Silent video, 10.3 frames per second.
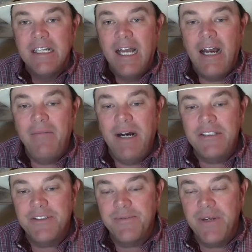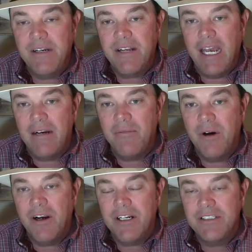How about your feeder cattle
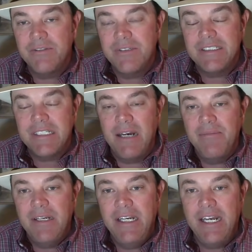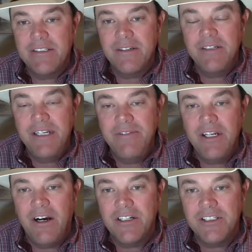market? Your real-time index on
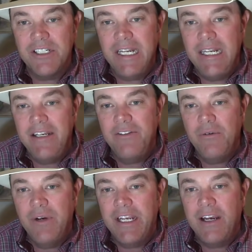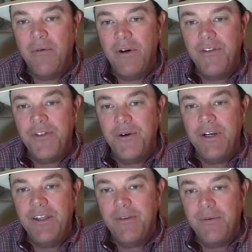DV Auction ended the week at
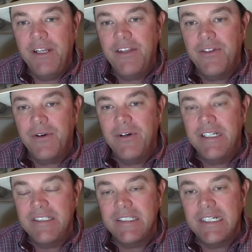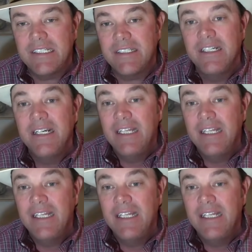133.36.